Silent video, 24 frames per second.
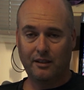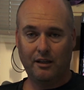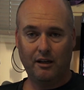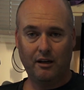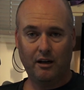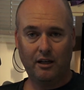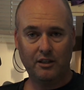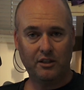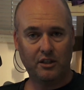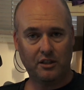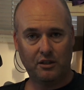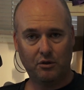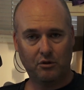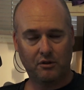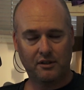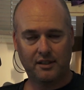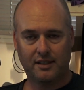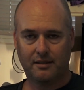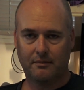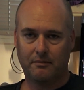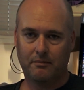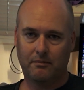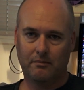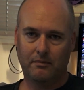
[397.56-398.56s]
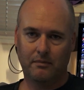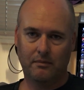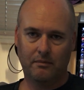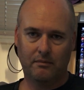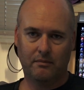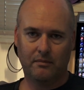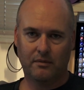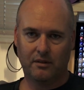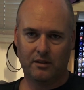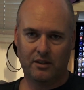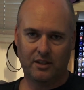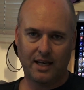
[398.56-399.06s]
I just took some
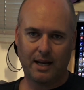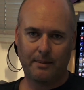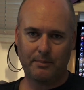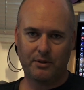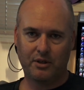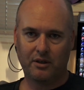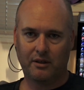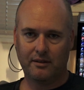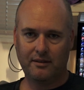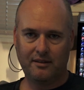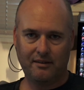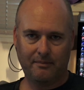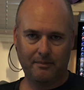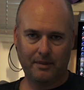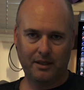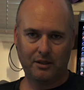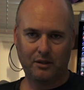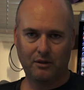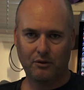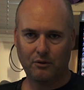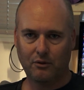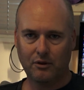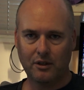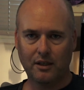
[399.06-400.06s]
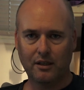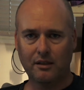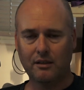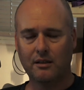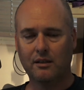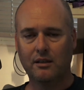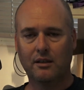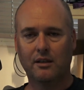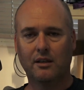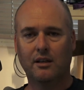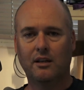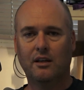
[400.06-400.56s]
snapshots of my daughter
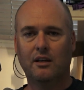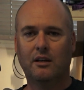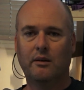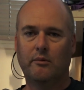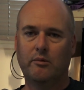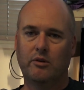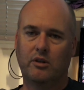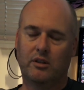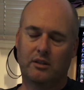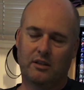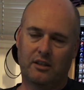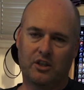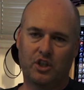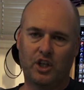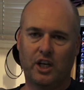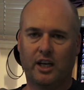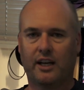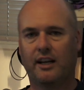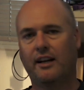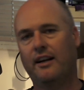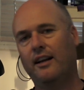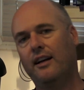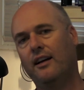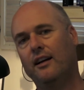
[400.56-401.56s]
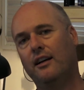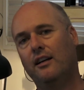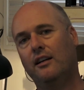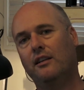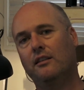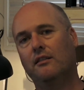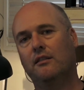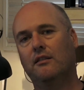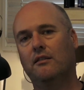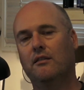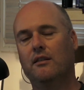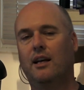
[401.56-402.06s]
just to check it
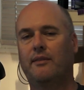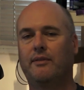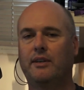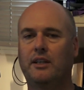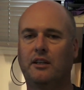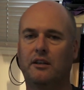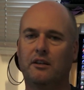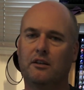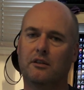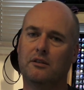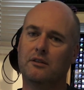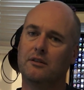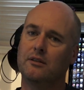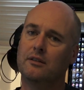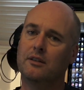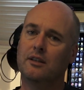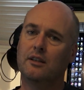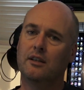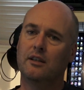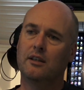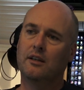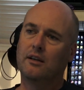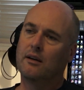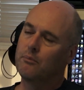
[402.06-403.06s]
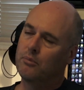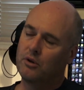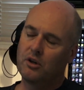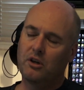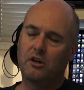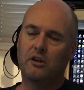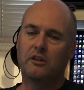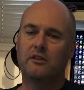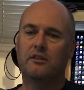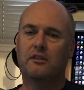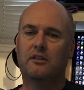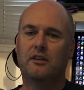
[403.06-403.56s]
out, have a go, put it
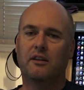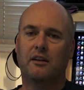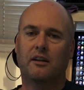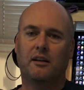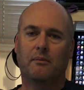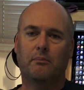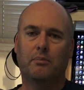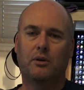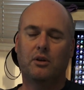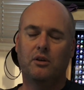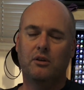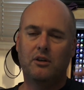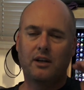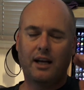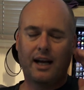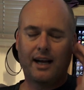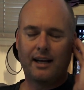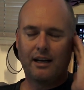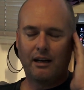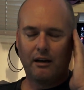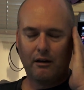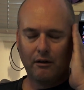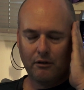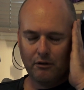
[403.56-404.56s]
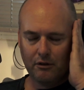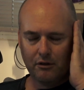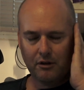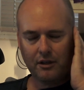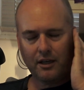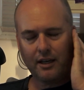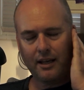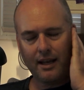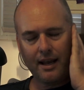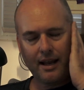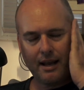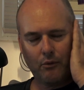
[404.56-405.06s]
onto the computer, had a
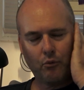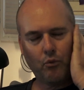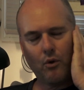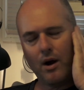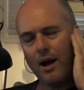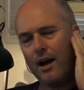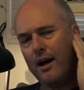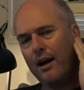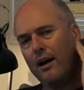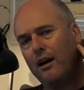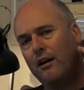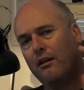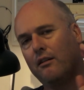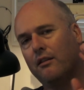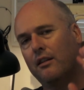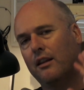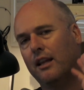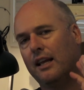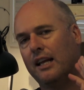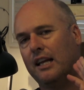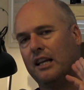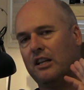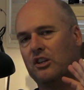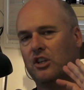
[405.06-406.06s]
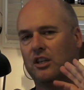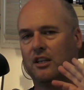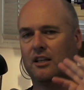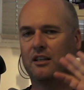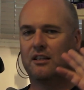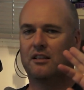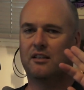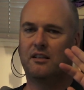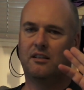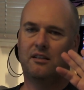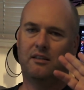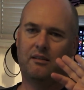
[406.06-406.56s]
look, and wow, they're
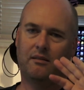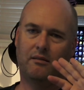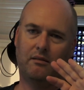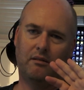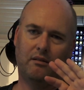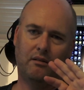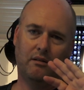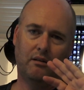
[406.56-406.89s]
just